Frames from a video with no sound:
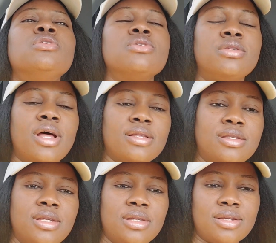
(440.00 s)
So
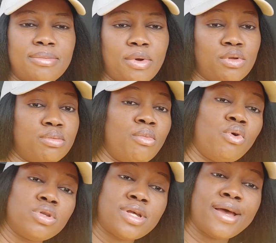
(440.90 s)
that's it about
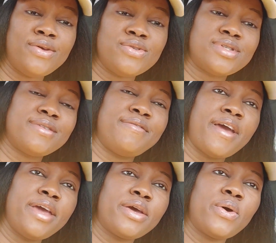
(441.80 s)
Malta used
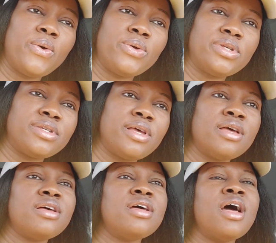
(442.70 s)
vehicles.
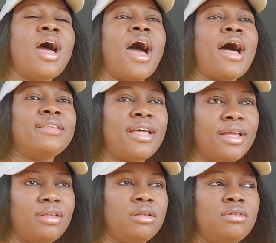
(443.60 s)
And
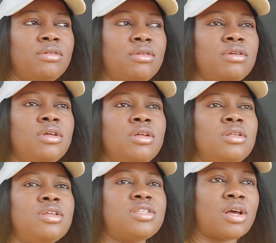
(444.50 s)
then
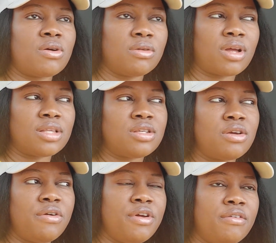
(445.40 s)
the second
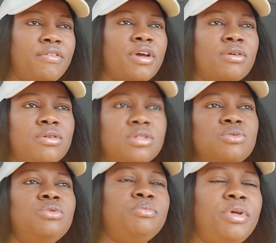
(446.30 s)
category of vehicles
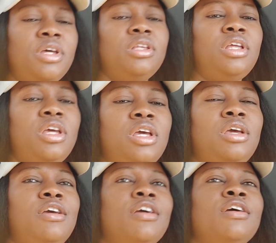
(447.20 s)
would be
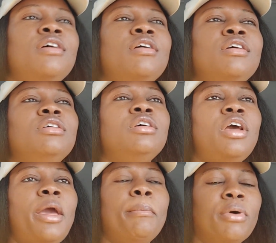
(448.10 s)
the
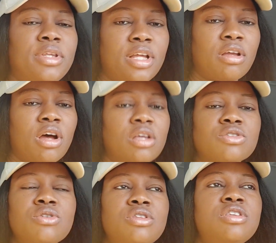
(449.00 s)
imported
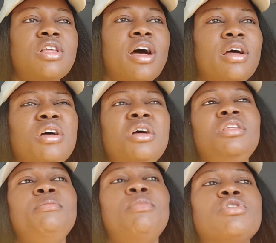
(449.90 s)
cars. So it's either,
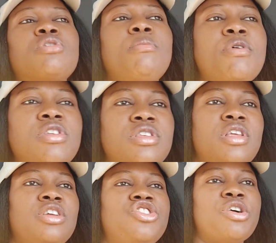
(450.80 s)
the most common is
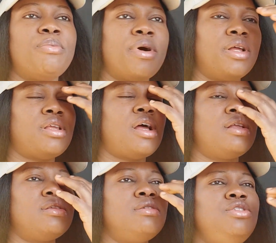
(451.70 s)
either Japan
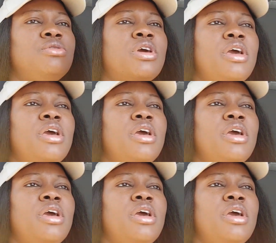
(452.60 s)
and UK